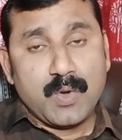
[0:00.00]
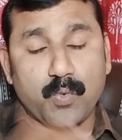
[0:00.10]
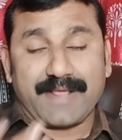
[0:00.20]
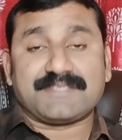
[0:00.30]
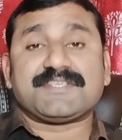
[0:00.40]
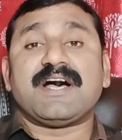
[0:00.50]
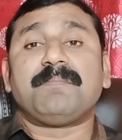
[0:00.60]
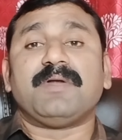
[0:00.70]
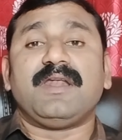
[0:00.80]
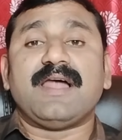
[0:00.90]
One
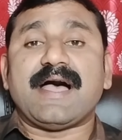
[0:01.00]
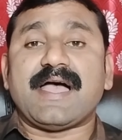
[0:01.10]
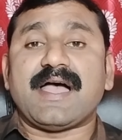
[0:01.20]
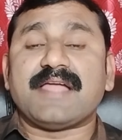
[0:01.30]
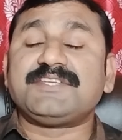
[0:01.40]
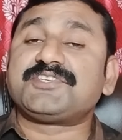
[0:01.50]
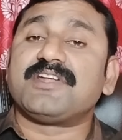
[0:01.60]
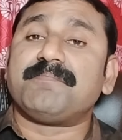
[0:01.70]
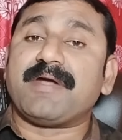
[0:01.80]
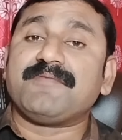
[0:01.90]
example I
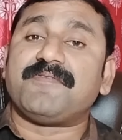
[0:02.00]
shall bring